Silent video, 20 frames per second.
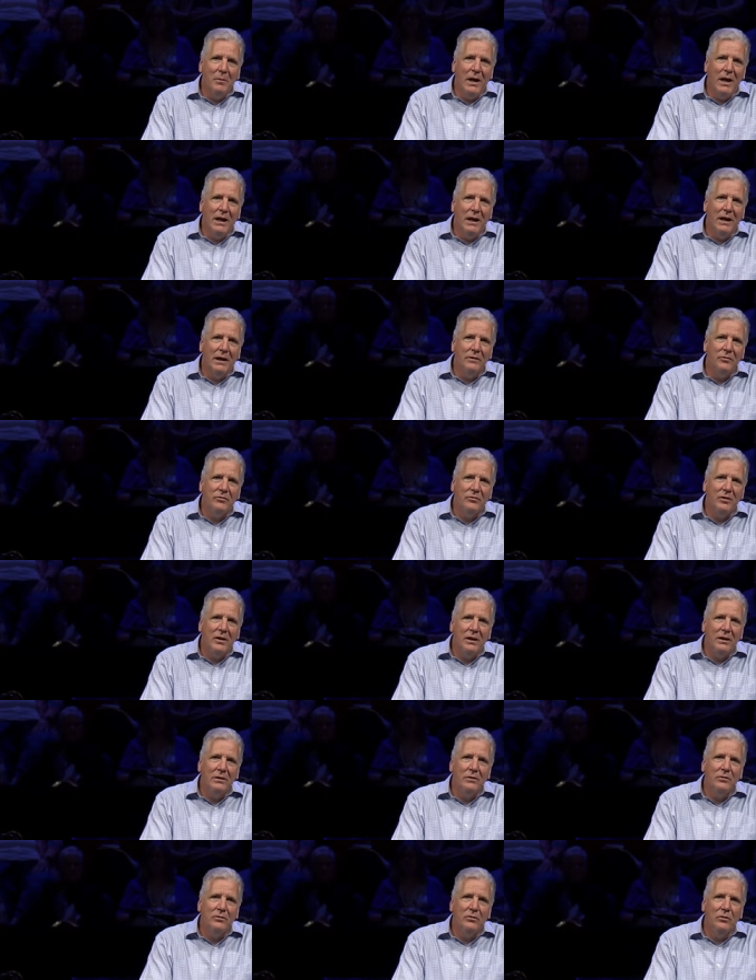and I said
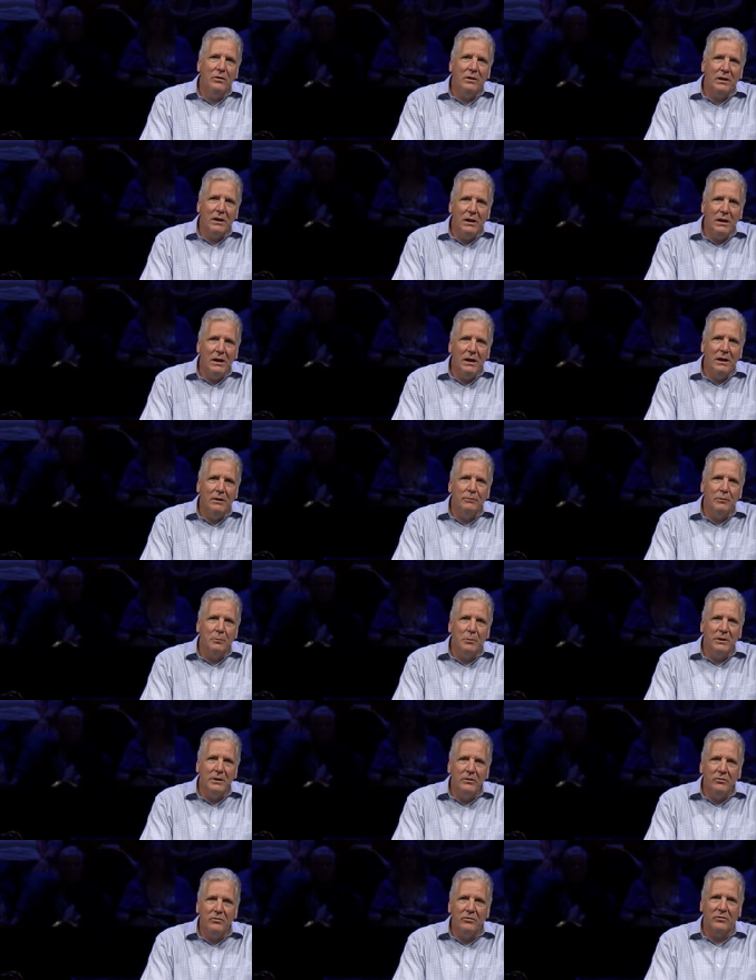to the king, If it
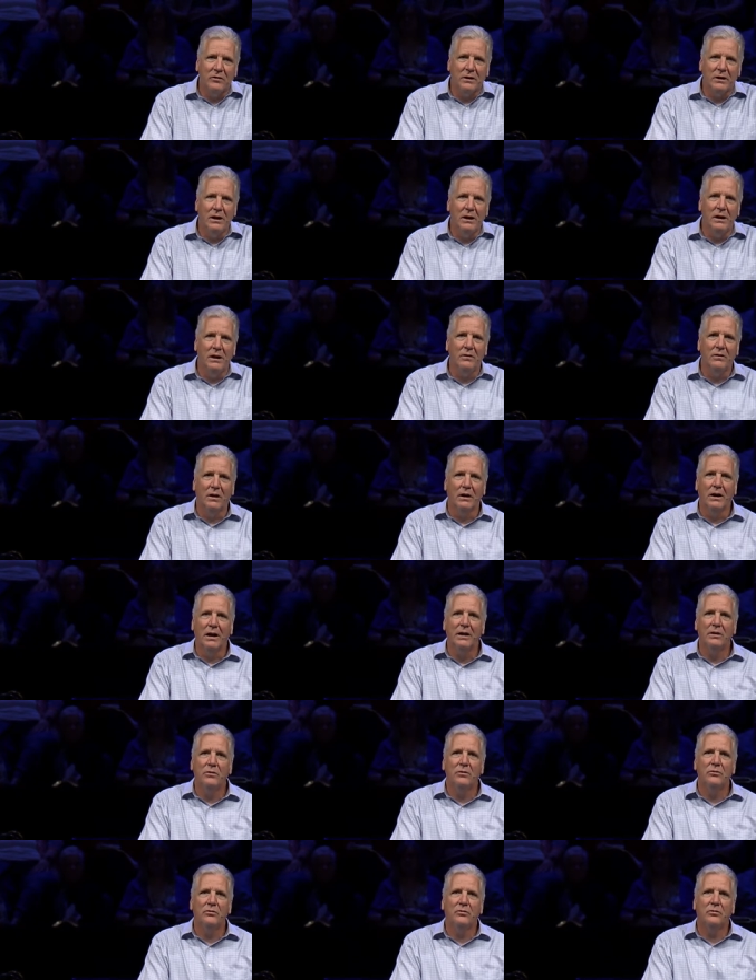pleases the king, the
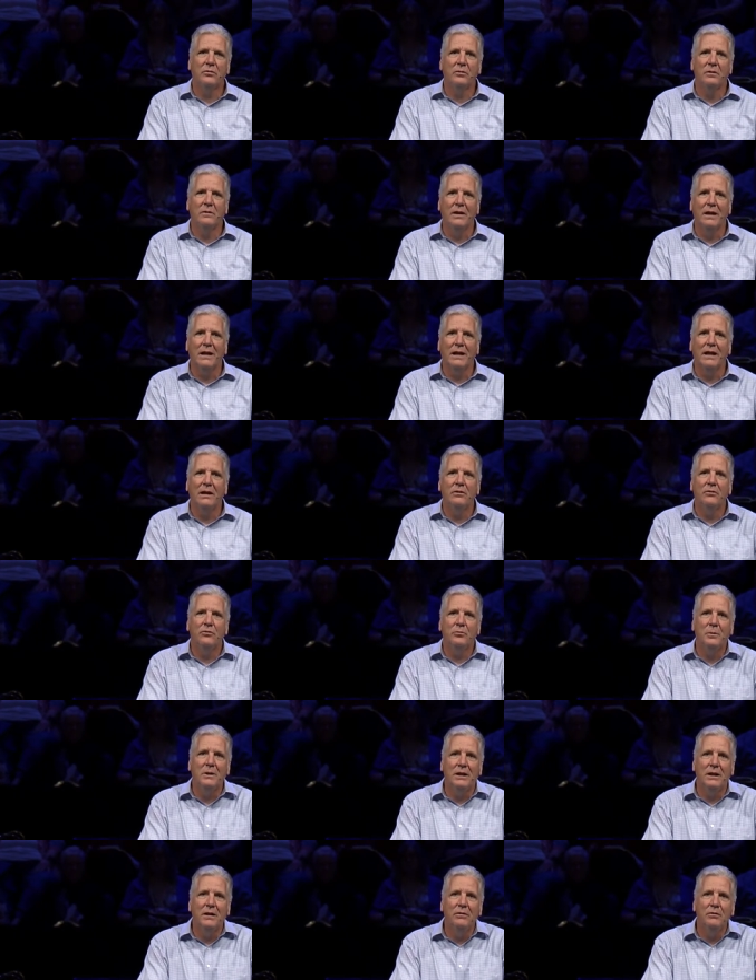letters that letters
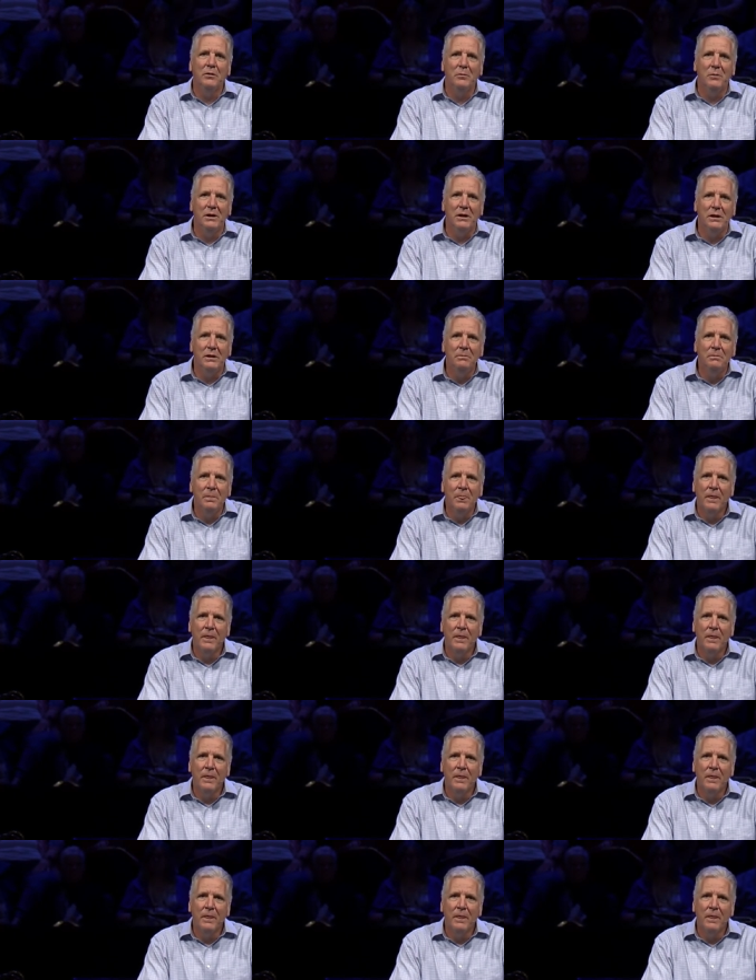be given me